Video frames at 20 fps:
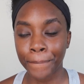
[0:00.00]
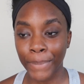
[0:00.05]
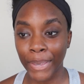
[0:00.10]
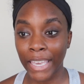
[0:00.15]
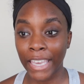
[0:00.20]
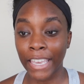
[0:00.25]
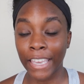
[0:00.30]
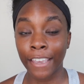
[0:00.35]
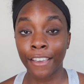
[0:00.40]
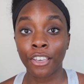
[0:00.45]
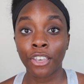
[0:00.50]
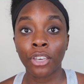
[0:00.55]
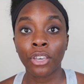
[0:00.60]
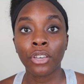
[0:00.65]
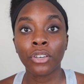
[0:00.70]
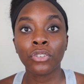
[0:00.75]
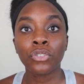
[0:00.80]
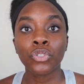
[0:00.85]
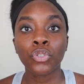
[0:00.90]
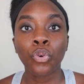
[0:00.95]
big
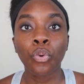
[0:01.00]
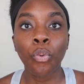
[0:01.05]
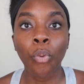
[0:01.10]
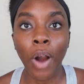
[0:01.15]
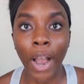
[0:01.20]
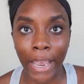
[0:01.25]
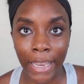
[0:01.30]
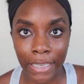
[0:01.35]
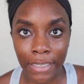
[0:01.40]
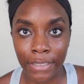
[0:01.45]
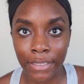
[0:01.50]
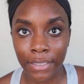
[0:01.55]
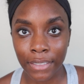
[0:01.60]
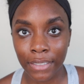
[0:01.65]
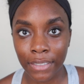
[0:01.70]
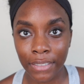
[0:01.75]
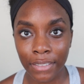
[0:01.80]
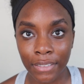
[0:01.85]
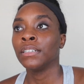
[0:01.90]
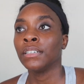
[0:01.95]

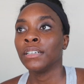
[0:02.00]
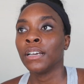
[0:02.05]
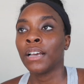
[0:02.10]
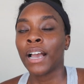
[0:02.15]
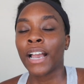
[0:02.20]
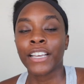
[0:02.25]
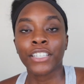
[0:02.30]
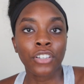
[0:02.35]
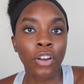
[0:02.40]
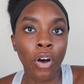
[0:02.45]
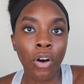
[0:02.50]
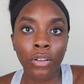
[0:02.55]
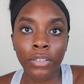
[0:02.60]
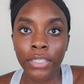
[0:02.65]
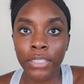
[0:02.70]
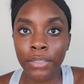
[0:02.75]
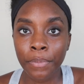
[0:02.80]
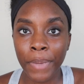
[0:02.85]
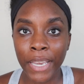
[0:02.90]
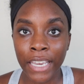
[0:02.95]
twice? I
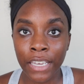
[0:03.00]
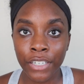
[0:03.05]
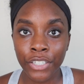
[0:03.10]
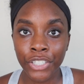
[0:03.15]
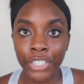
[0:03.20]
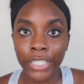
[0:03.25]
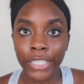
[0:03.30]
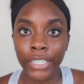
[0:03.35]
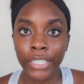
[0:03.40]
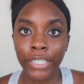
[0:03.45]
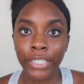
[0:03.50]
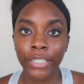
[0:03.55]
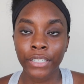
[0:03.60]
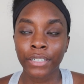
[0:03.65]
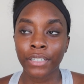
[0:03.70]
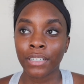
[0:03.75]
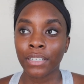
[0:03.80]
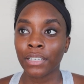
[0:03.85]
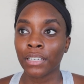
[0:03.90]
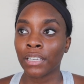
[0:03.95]
called his
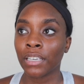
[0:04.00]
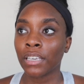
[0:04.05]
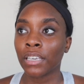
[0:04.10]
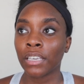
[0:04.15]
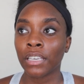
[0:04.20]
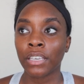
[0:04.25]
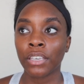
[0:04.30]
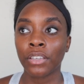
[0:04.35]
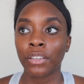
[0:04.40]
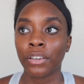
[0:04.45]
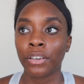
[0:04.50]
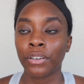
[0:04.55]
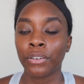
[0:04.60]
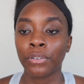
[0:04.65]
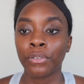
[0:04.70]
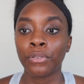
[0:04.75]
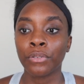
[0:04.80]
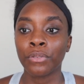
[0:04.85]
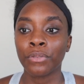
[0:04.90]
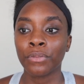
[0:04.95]
manager. He, you
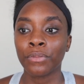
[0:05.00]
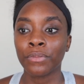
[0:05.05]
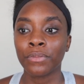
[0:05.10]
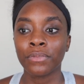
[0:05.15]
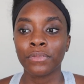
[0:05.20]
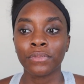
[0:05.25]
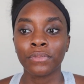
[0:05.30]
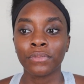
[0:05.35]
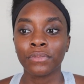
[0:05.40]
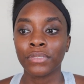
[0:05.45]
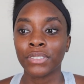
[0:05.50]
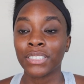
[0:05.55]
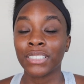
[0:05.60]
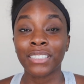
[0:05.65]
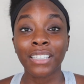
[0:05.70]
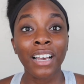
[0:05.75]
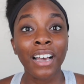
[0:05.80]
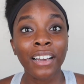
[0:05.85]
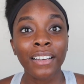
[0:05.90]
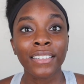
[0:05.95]
know,
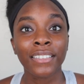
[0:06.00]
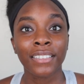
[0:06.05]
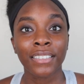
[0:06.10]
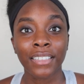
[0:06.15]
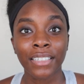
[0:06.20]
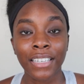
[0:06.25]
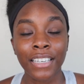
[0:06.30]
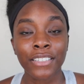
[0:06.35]
sucked